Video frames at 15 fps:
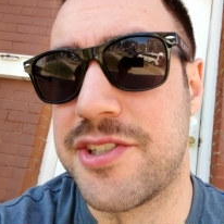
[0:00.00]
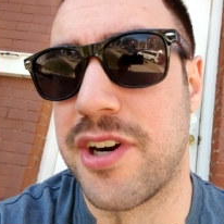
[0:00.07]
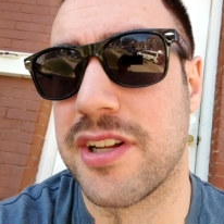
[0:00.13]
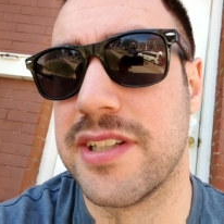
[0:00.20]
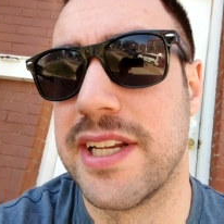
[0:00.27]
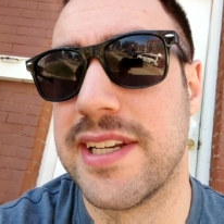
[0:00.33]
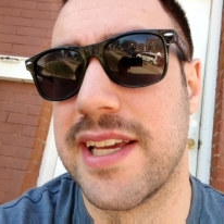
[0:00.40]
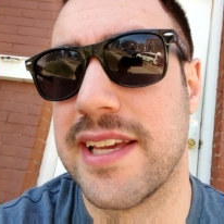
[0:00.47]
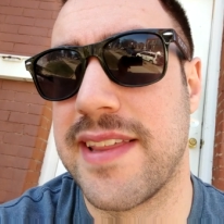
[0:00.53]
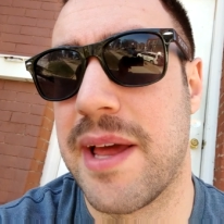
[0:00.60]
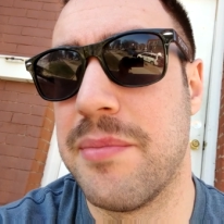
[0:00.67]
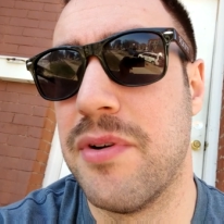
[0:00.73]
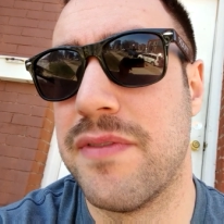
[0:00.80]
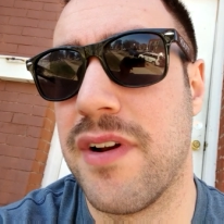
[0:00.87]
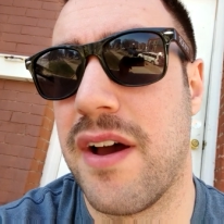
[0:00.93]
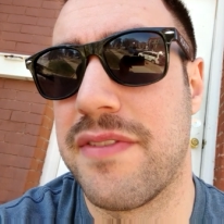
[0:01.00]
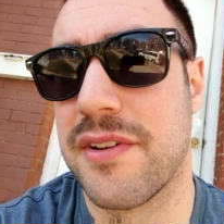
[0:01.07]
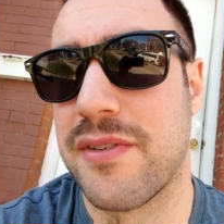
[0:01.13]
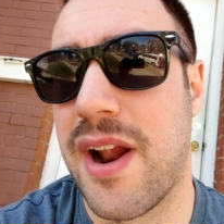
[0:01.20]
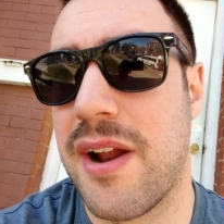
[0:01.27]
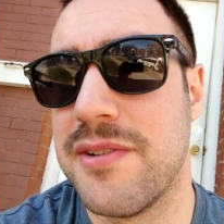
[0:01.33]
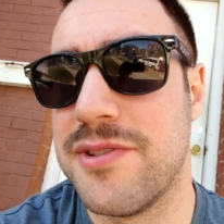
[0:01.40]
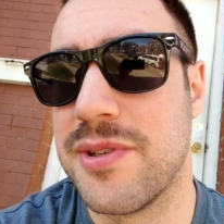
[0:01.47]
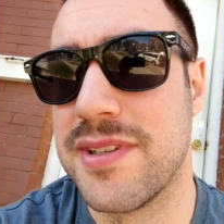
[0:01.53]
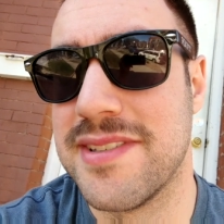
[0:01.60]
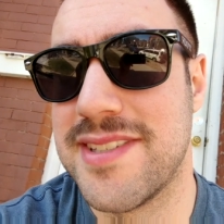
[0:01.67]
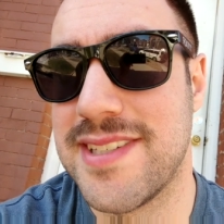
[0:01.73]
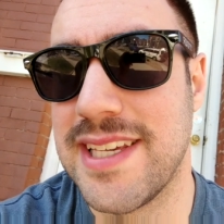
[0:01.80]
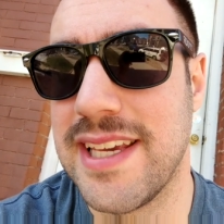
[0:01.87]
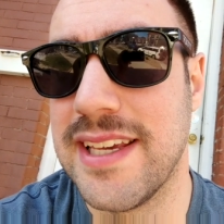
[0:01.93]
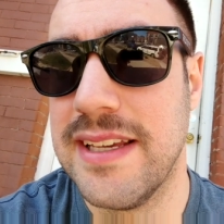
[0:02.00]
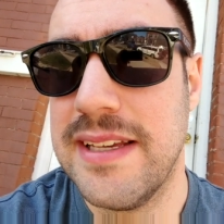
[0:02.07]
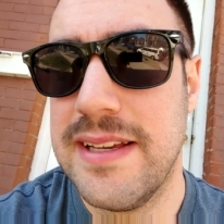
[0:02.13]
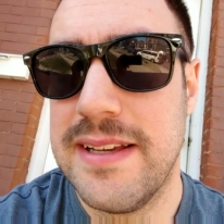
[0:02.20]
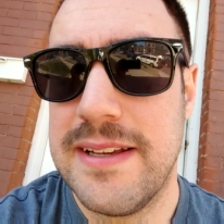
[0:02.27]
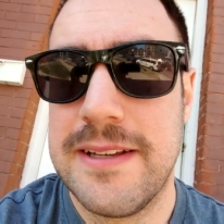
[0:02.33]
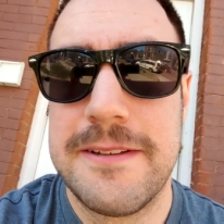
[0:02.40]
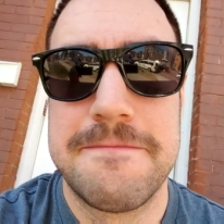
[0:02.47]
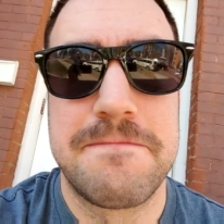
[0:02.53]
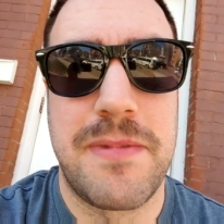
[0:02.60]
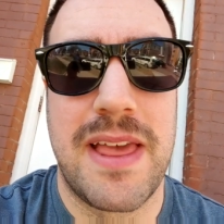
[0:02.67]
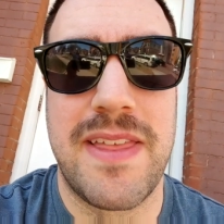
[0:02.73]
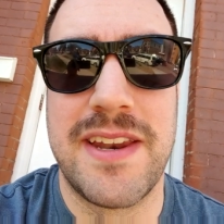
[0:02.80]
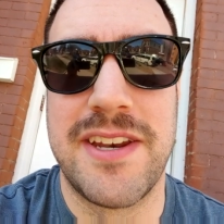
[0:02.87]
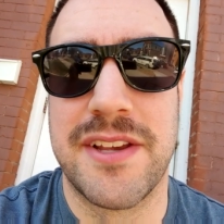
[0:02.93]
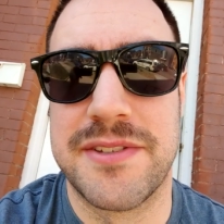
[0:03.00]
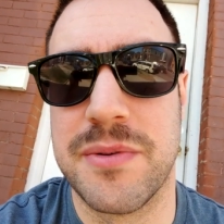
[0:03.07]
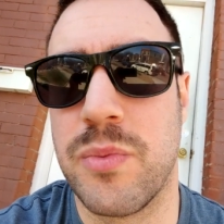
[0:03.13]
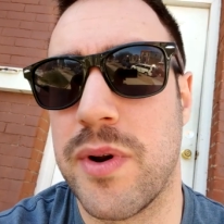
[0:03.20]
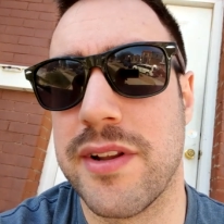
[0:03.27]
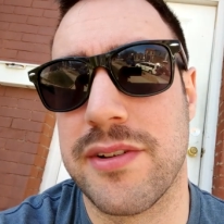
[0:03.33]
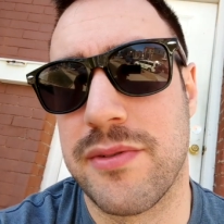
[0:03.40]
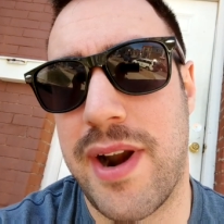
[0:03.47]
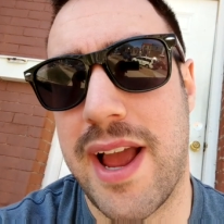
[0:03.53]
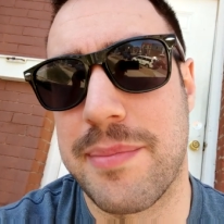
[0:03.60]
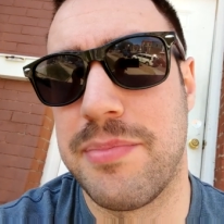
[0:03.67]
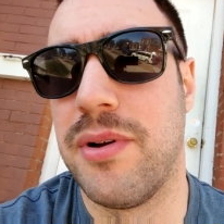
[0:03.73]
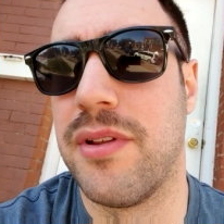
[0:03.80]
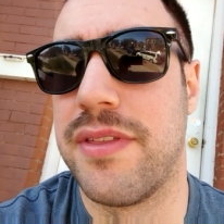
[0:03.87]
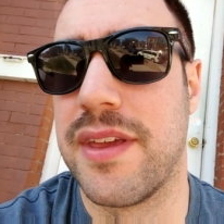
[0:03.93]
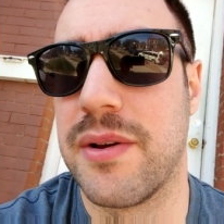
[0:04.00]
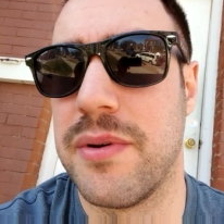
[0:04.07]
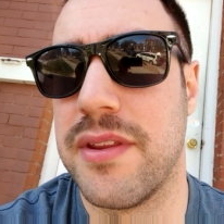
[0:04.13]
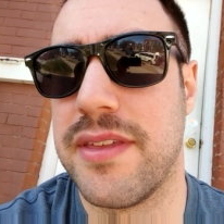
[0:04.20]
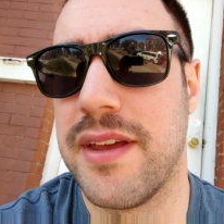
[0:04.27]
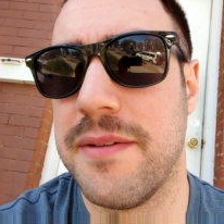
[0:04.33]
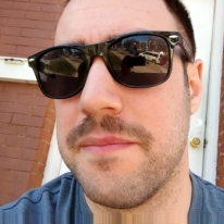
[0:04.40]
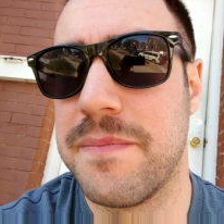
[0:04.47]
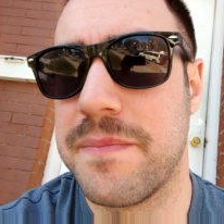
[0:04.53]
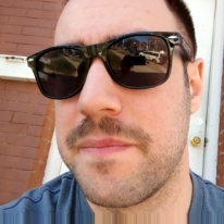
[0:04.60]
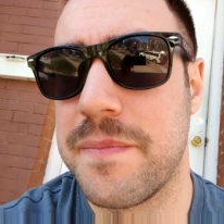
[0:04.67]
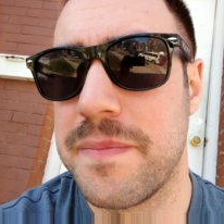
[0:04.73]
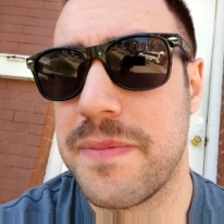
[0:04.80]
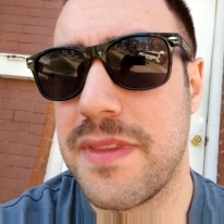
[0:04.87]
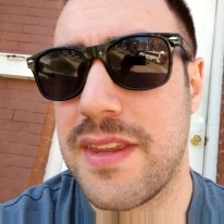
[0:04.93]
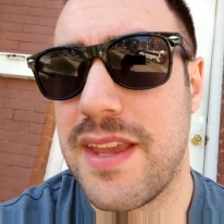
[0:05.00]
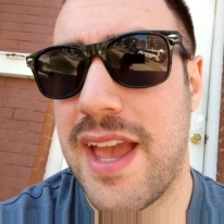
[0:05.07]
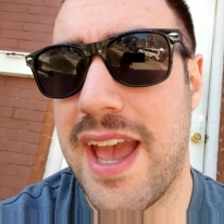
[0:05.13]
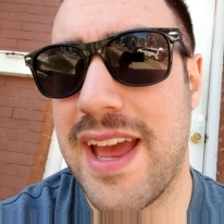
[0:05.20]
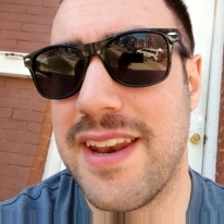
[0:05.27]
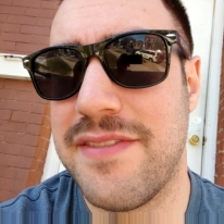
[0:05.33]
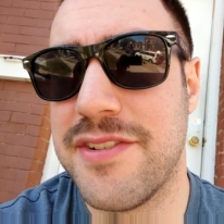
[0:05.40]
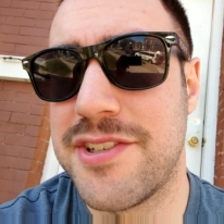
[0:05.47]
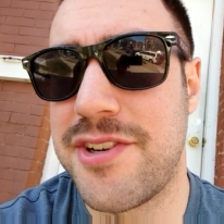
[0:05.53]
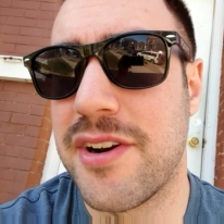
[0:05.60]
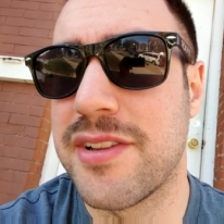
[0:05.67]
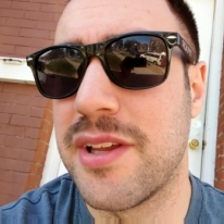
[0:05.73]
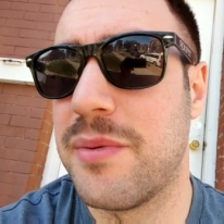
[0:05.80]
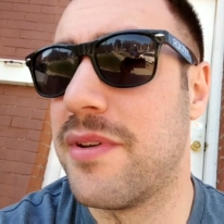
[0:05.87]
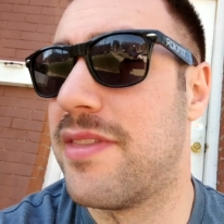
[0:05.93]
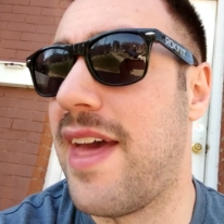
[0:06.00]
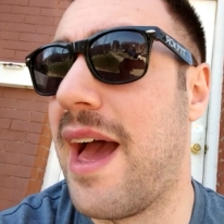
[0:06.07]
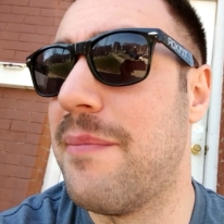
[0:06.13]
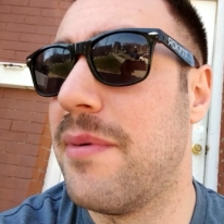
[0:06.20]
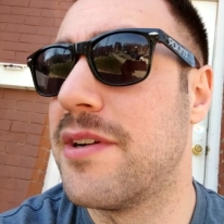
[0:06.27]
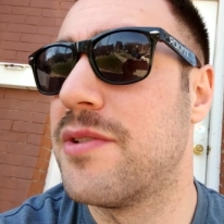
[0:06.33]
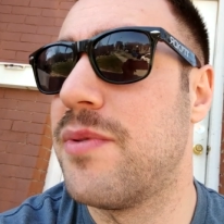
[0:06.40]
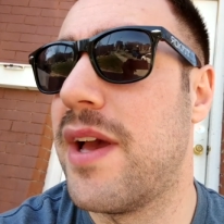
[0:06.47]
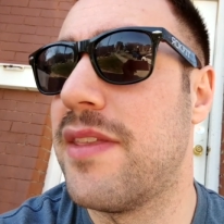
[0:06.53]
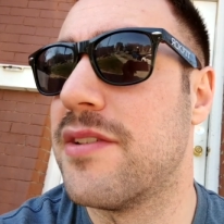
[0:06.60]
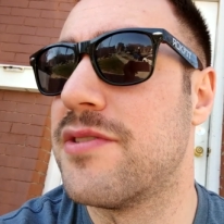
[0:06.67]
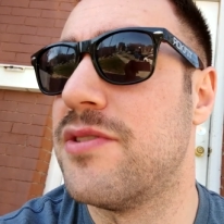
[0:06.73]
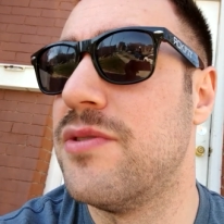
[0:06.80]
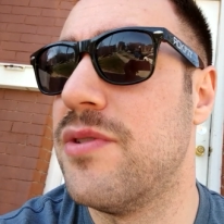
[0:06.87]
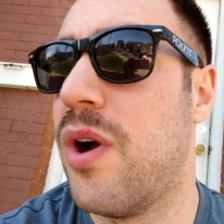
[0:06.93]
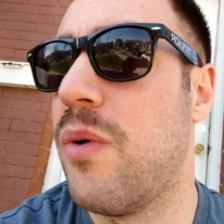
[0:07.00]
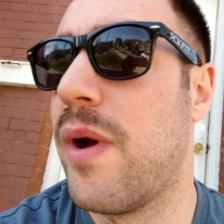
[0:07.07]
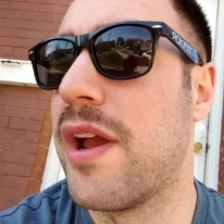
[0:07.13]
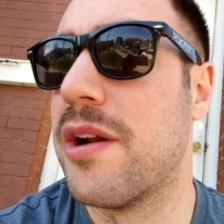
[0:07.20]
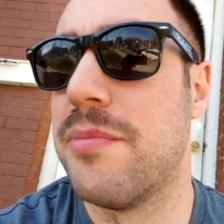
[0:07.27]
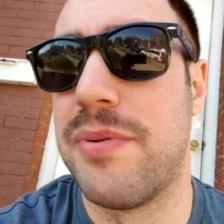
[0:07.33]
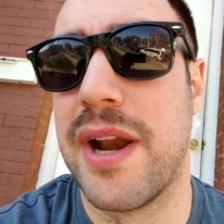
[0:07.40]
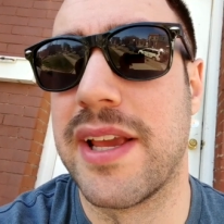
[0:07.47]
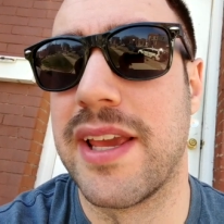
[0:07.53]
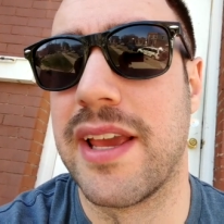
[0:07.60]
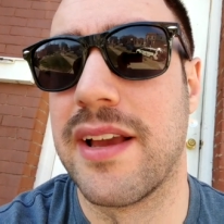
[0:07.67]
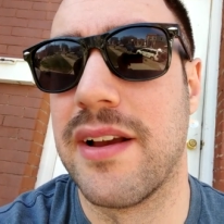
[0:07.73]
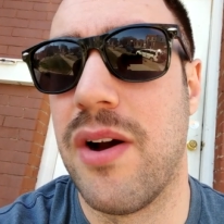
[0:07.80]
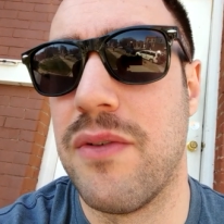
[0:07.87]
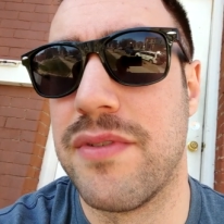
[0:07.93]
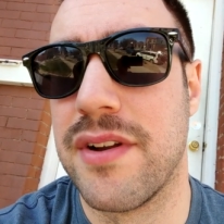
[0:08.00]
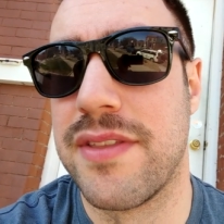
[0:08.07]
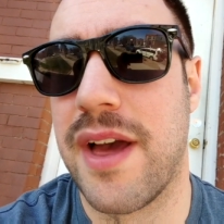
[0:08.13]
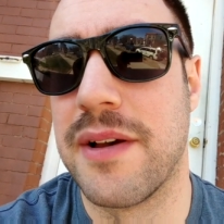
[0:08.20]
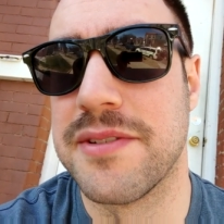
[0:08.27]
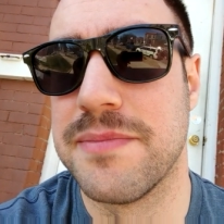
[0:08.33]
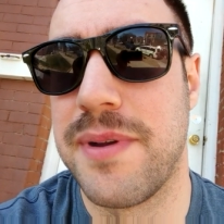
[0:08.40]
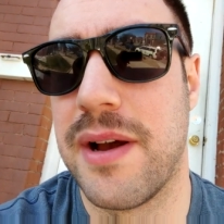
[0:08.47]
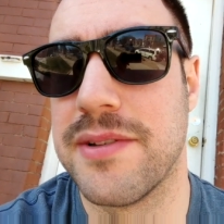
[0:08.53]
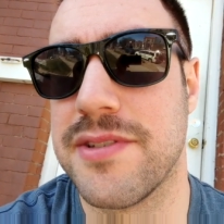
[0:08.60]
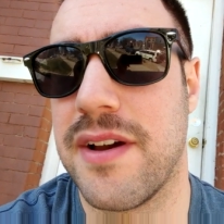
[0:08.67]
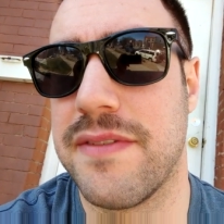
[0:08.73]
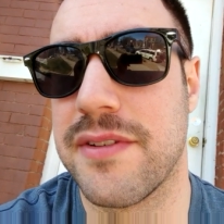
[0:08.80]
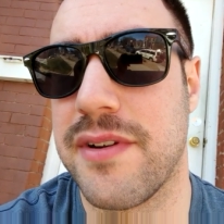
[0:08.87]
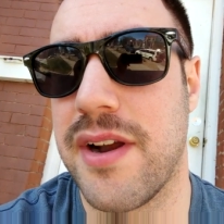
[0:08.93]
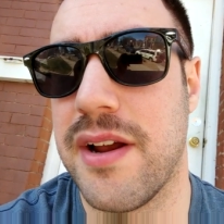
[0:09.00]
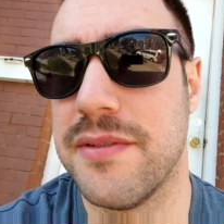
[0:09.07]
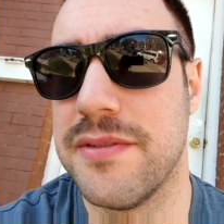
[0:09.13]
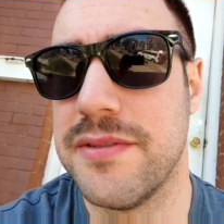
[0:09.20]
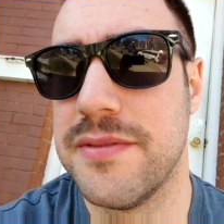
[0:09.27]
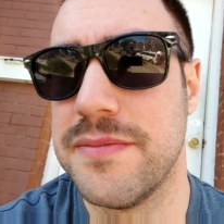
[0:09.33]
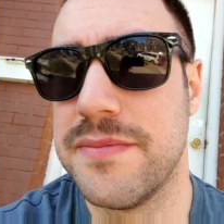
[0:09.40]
struggling to get that moving off the ground, as you can see, and then he does some weird little rack pull thing with it. And if you're struggling with that much weight, there's no way you're breaking over 1,000 pounds off the ground.